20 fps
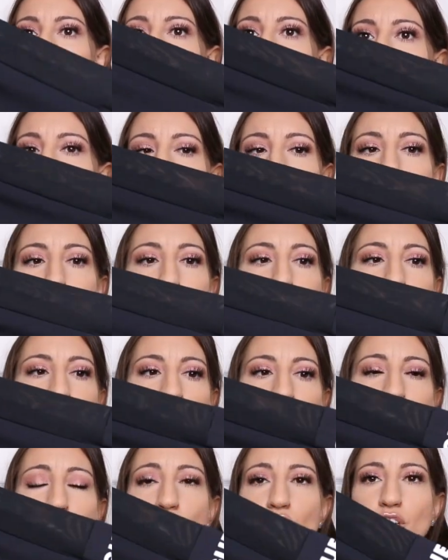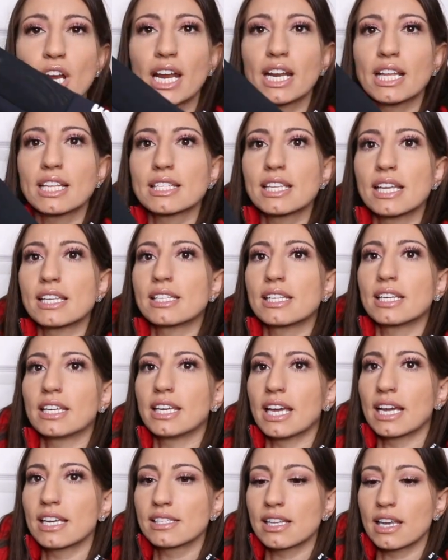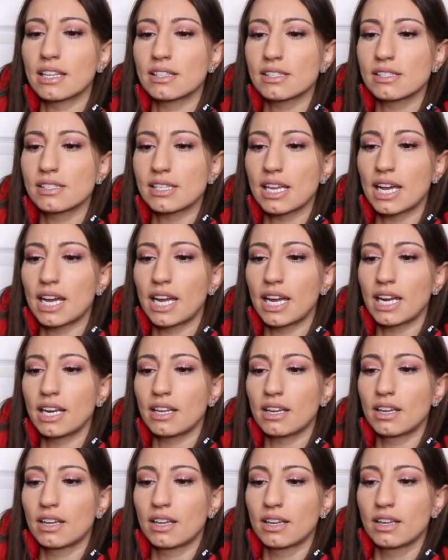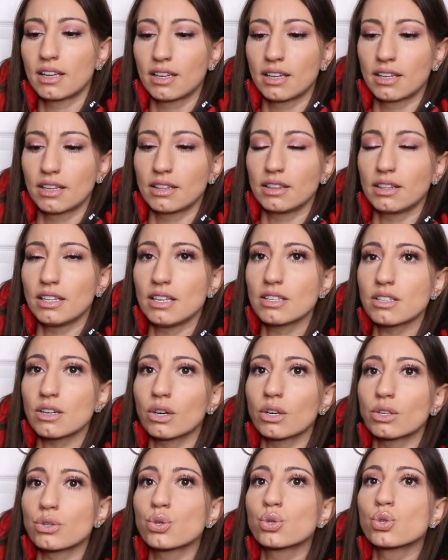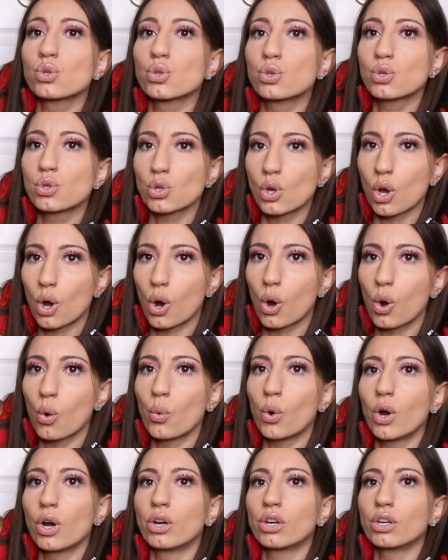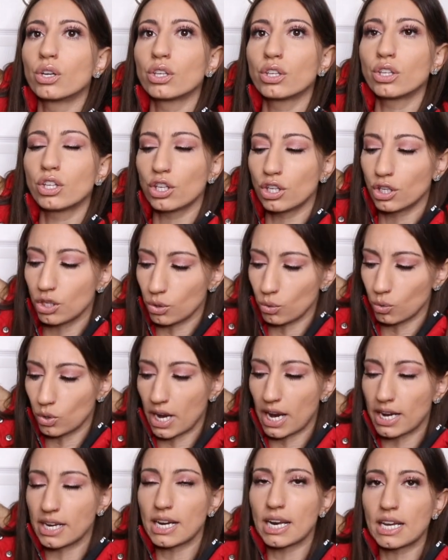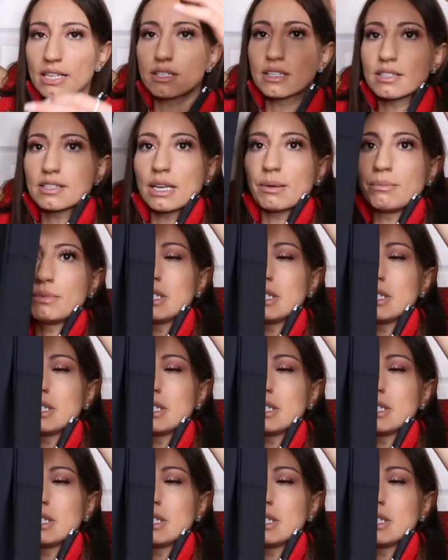It's mesh and it says Guess on the side. These are so cute and it has the same